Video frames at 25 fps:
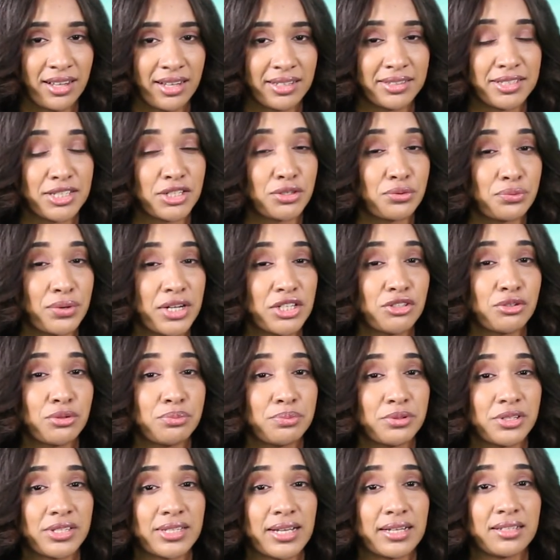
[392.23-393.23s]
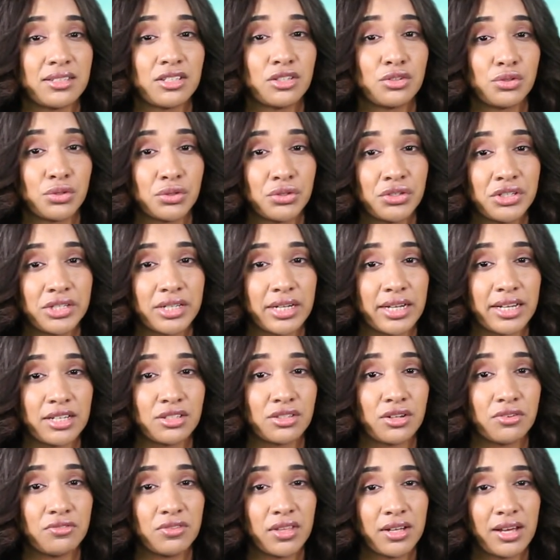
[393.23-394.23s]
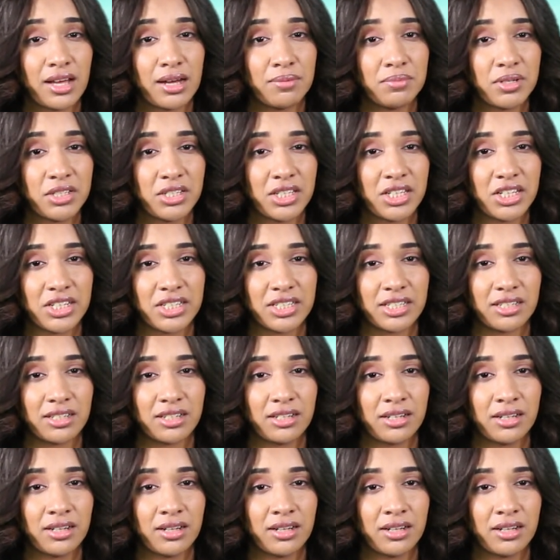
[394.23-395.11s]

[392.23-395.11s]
This race represents the journeys of the coming year.